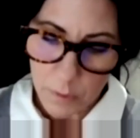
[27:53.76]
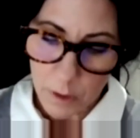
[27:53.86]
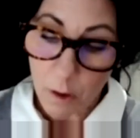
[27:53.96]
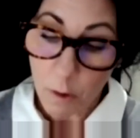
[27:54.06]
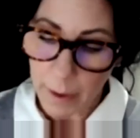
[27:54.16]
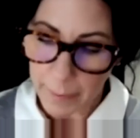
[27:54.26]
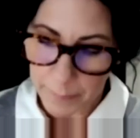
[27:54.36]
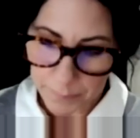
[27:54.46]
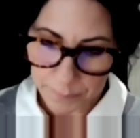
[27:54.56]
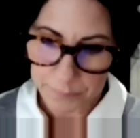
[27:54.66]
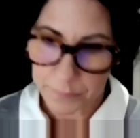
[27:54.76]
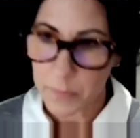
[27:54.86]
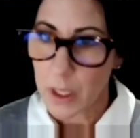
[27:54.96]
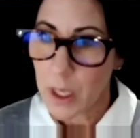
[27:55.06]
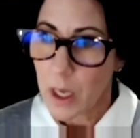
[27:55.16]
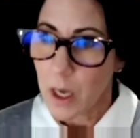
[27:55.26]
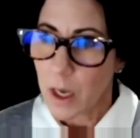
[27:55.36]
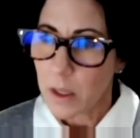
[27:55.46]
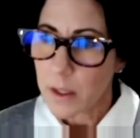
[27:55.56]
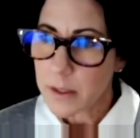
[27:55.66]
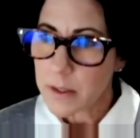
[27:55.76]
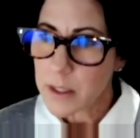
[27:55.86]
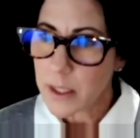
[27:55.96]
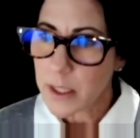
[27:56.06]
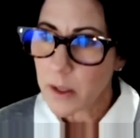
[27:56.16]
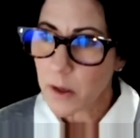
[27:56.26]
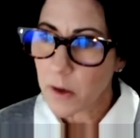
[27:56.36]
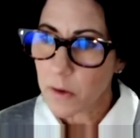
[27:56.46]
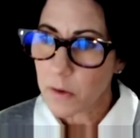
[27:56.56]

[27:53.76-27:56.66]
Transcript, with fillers: okay let's see here